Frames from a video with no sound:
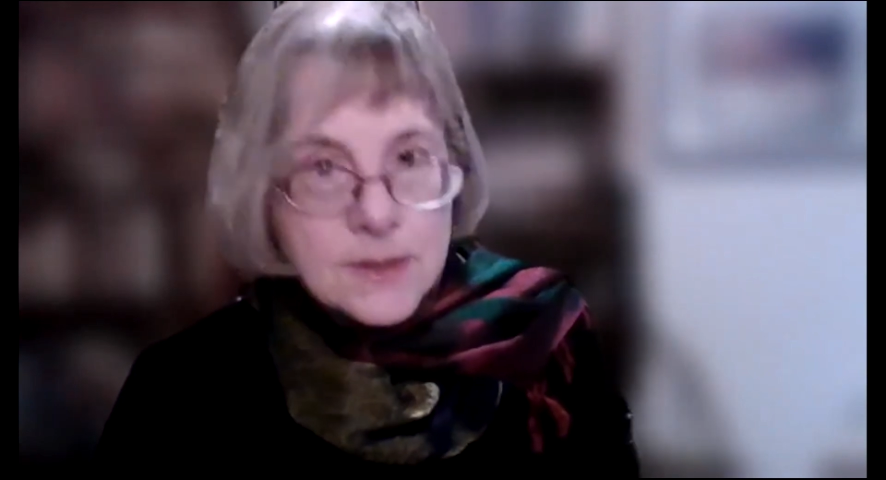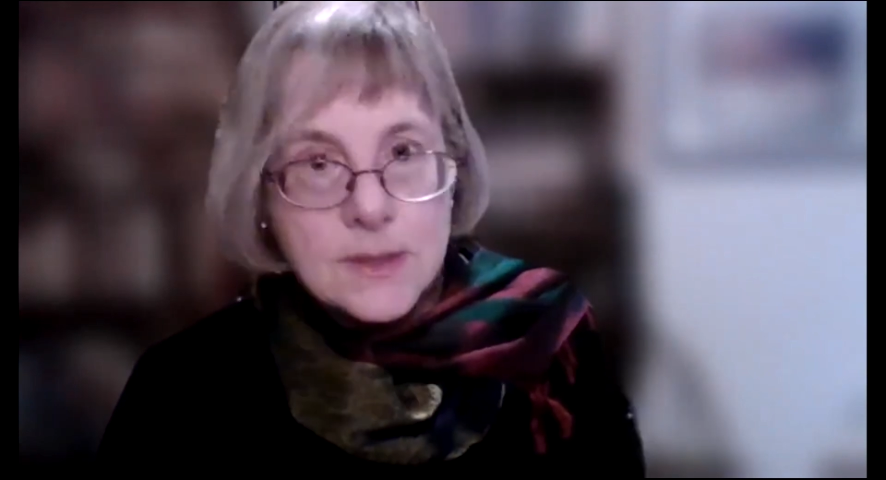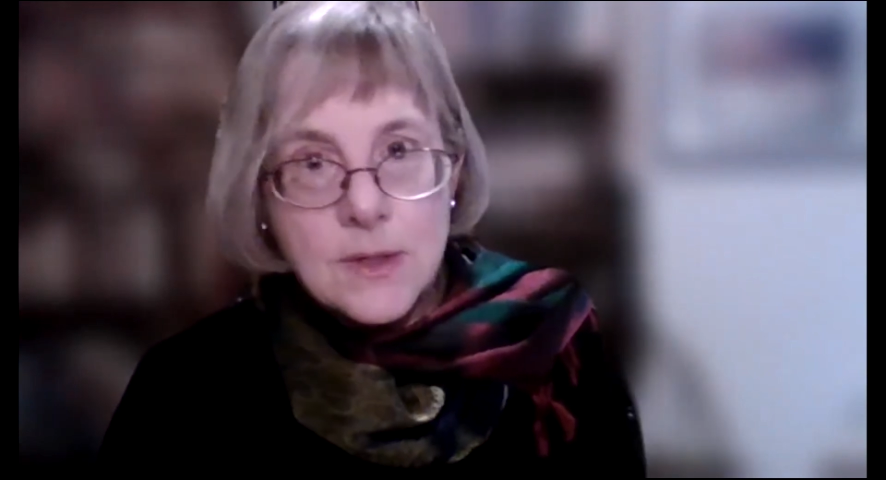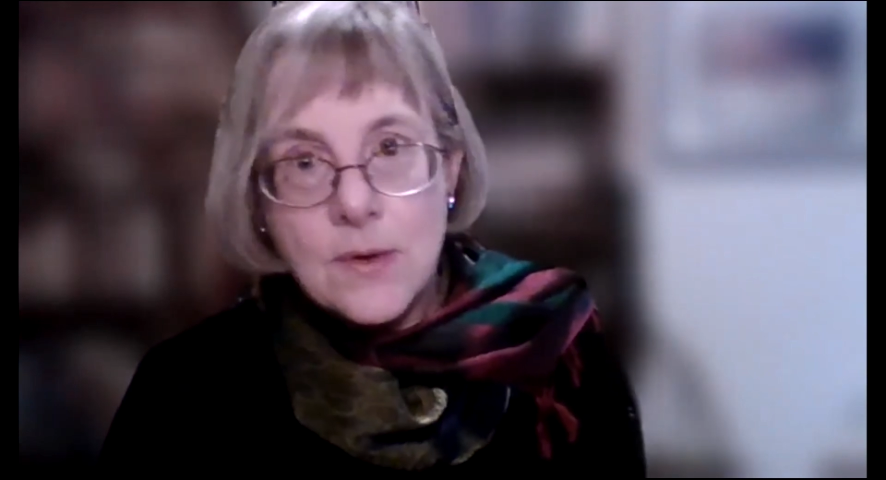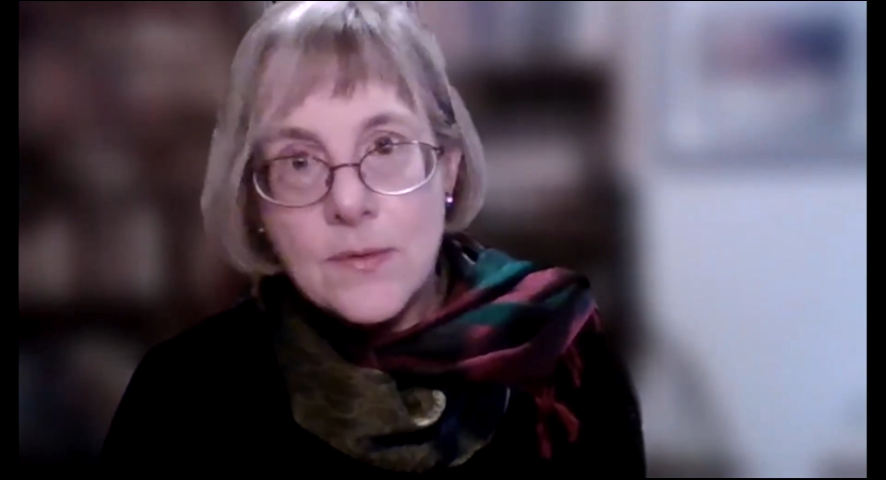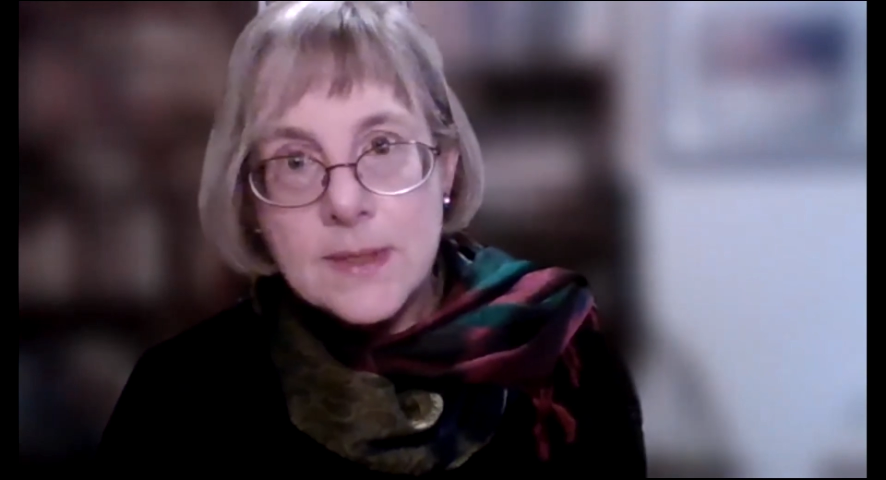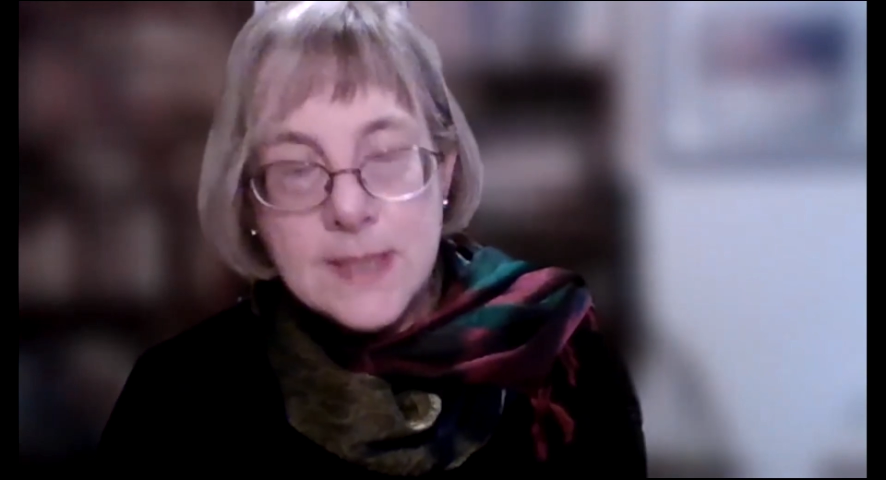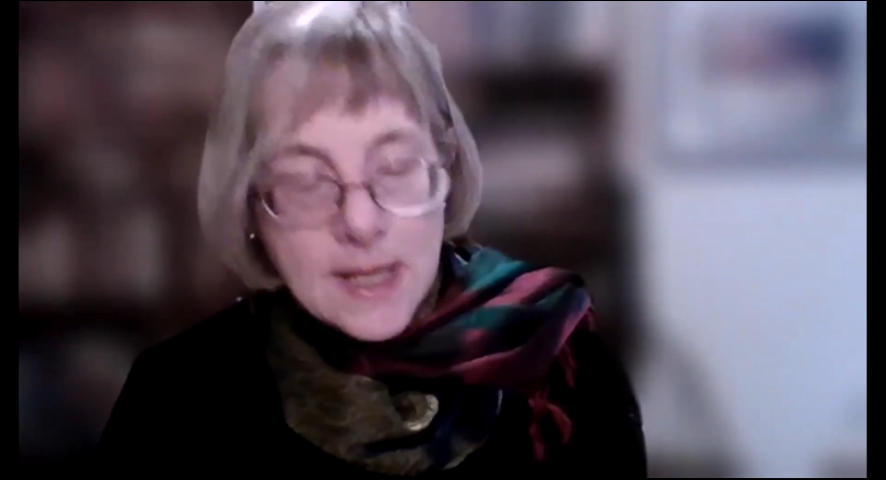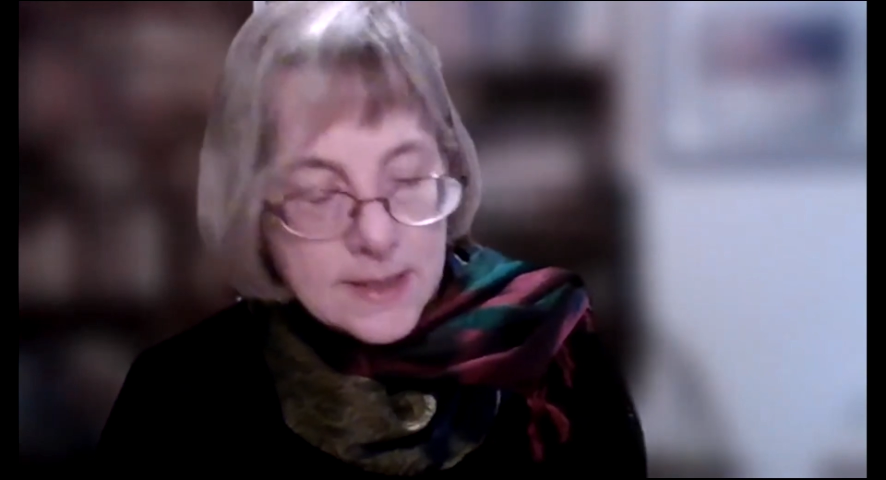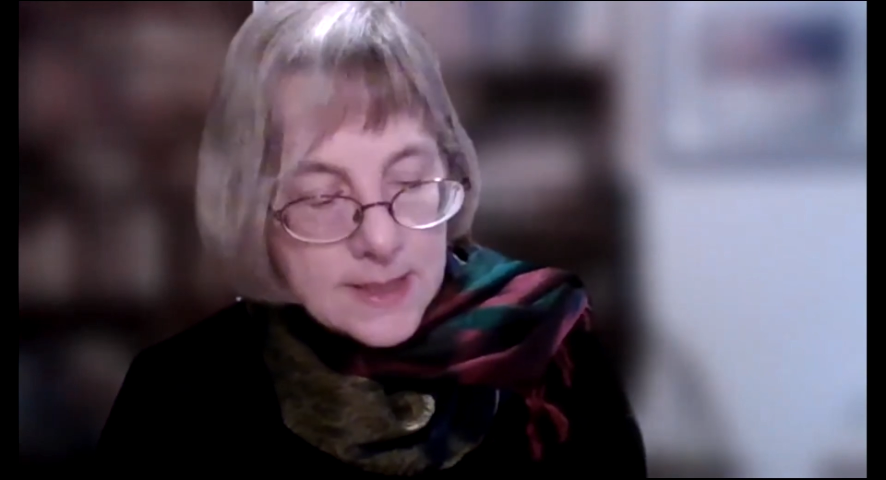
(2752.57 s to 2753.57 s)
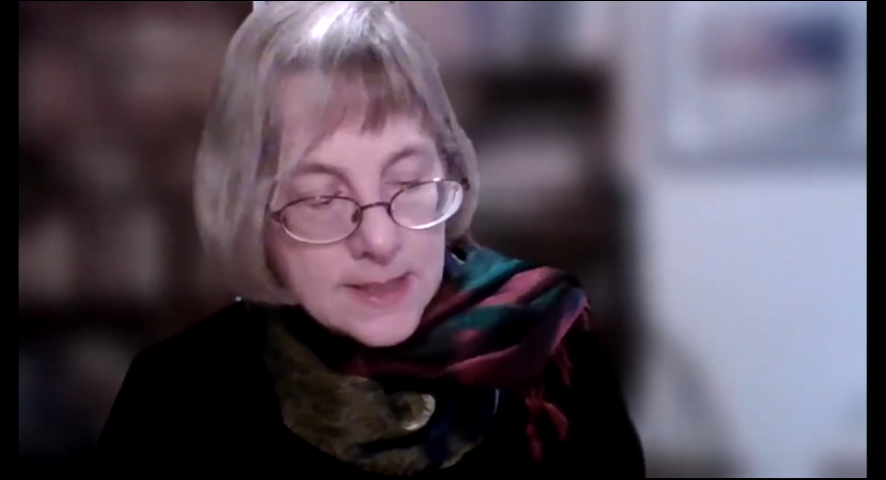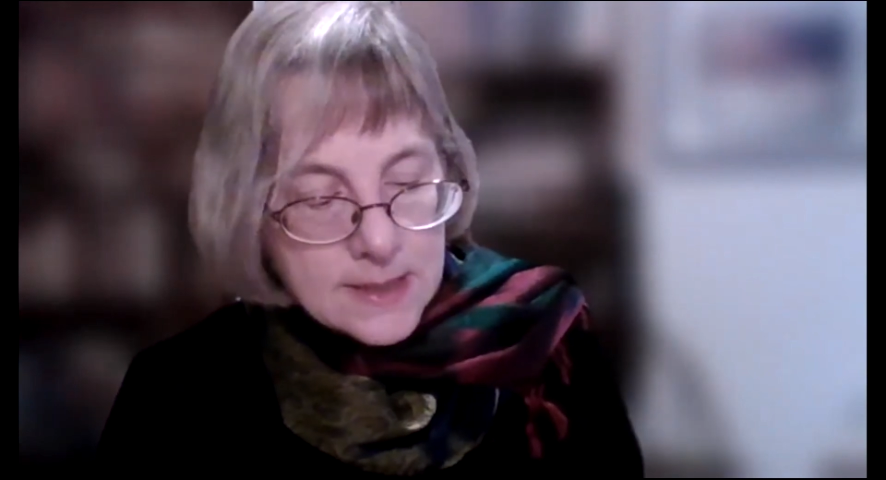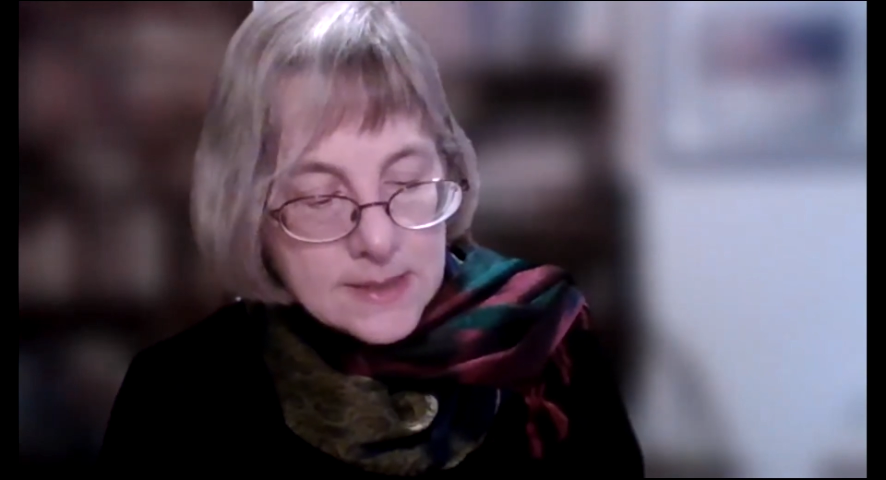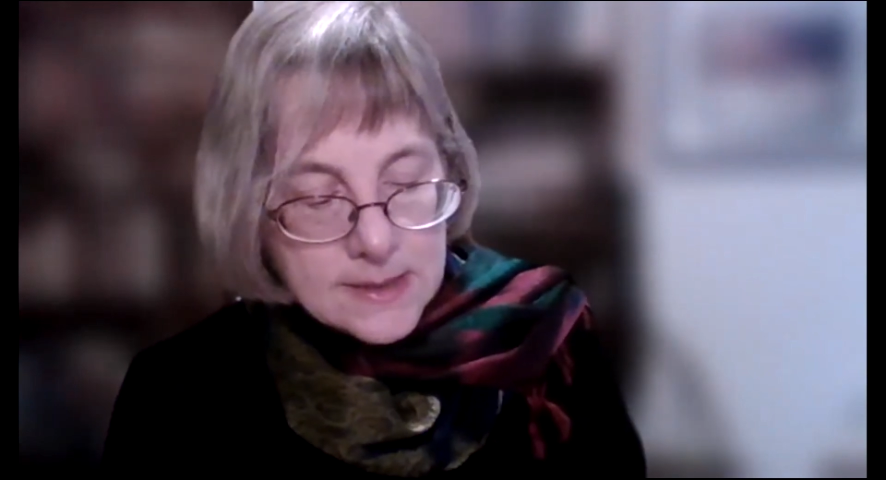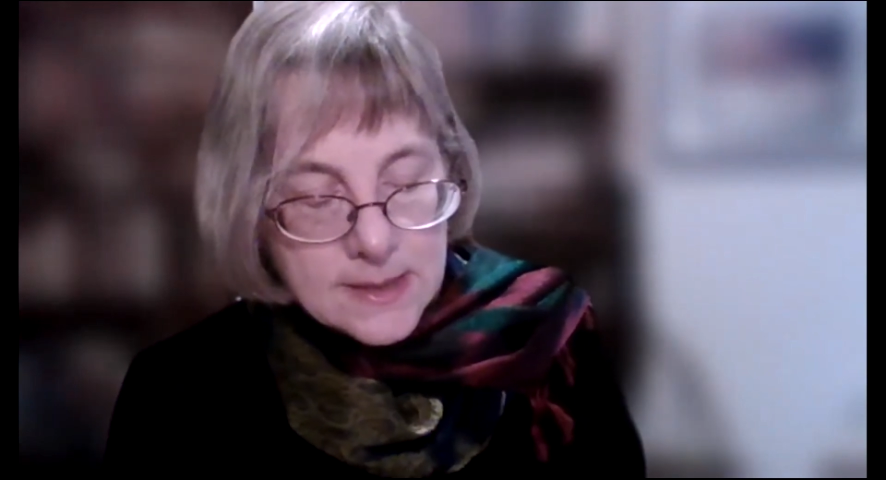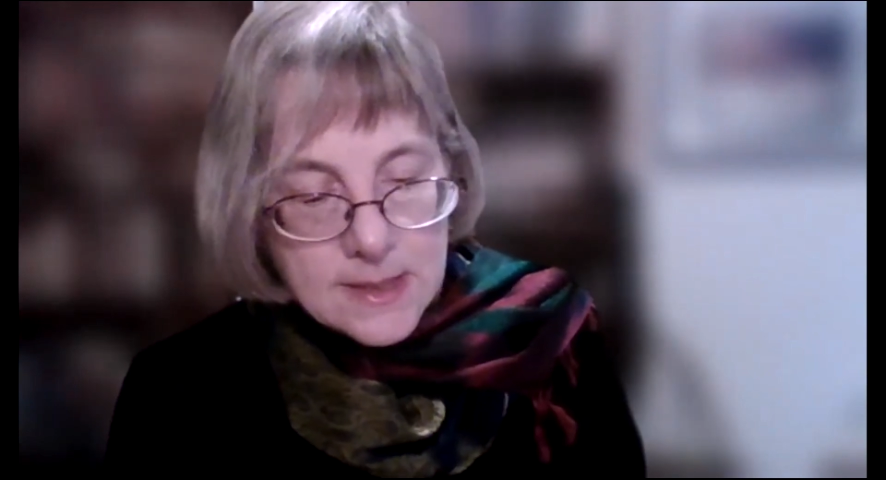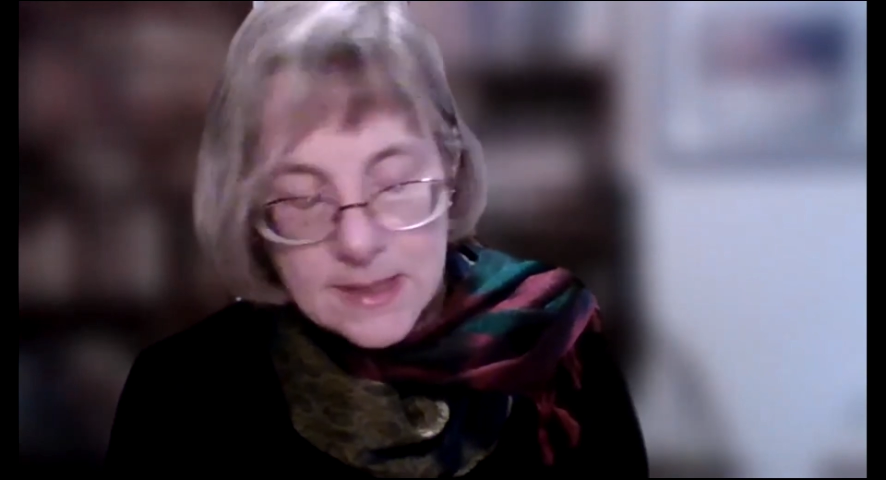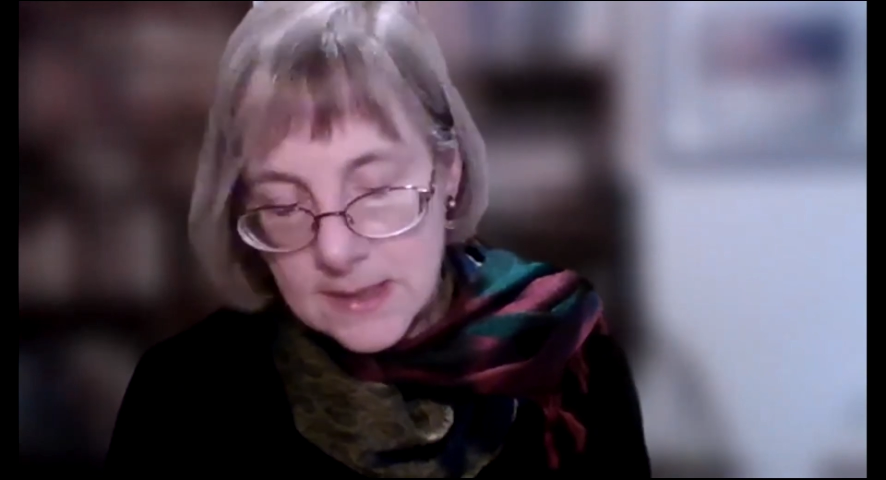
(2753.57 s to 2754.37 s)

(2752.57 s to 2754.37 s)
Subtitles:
So the technique is